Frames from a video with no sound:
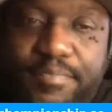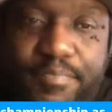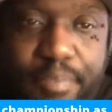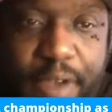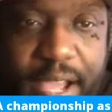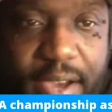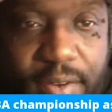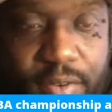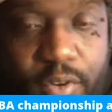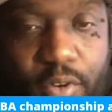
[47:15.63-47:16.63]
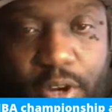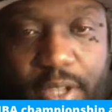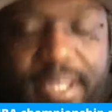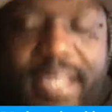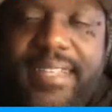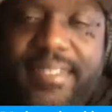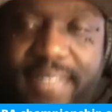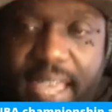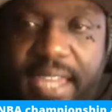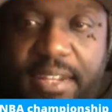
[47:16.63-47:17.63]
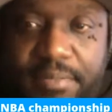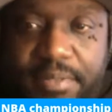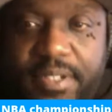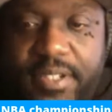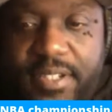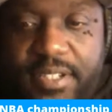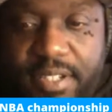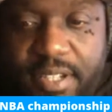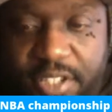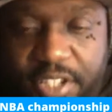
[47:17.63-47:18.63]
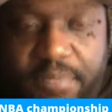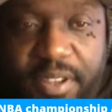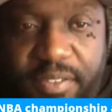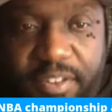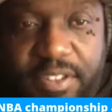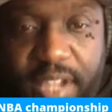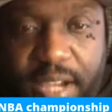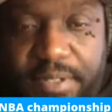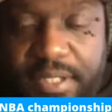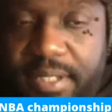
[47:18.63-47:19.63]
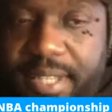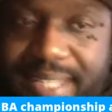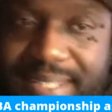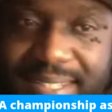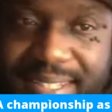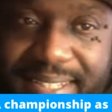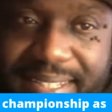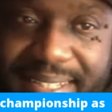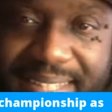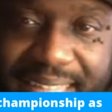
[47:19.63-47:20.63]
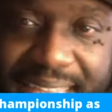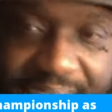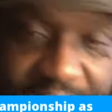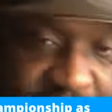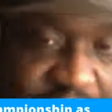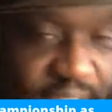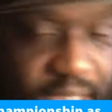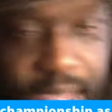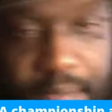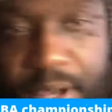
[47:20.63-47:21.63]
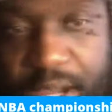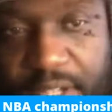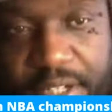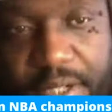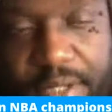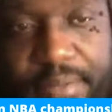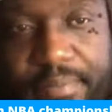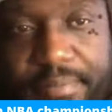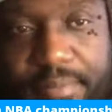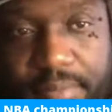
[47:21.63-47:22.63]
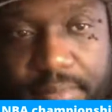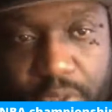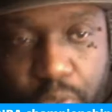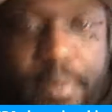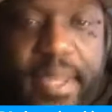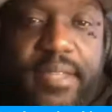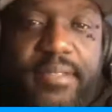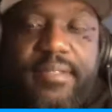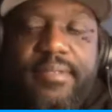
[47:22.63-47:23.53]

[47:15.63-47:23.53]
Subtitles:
Brown or Tatum should be the first option every game under 2 minutes.